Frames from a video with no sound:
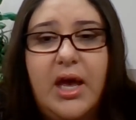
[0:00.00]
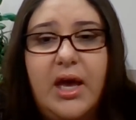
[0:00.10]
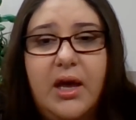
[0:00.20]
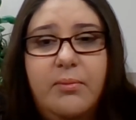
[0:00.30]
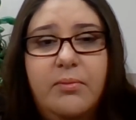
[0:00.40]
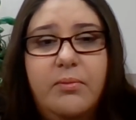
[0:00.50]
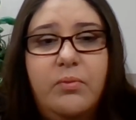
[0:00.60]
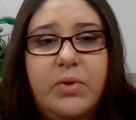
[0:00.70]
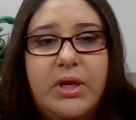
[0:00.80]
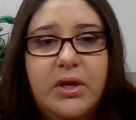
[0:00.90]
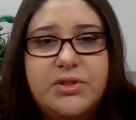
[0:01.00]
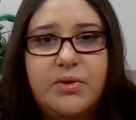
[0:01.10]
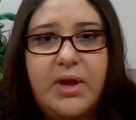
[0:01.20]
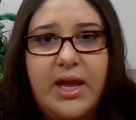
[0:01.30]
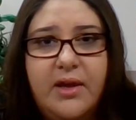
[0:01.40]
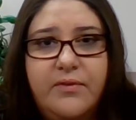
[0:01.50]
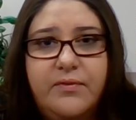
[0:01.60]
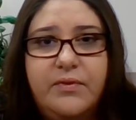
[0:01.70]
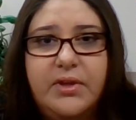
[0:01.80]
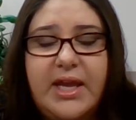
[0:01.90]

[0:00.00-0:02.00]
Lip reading: We also have